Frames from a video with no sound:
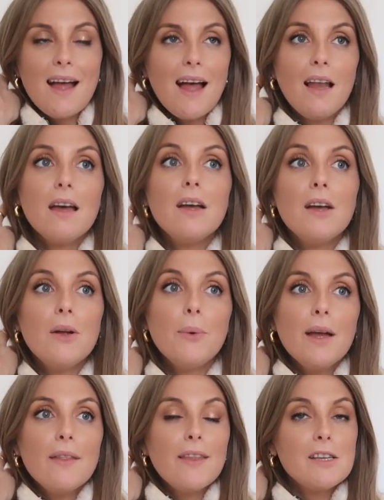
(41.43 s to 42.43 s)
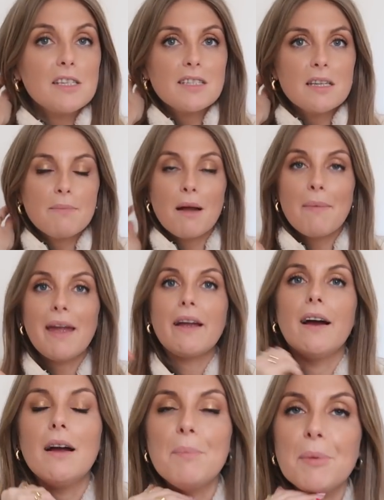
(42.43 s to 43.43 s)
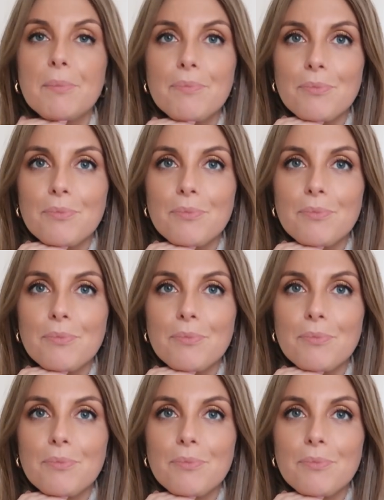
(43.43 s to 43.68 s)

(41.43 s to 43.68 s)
hello, they just did my makeup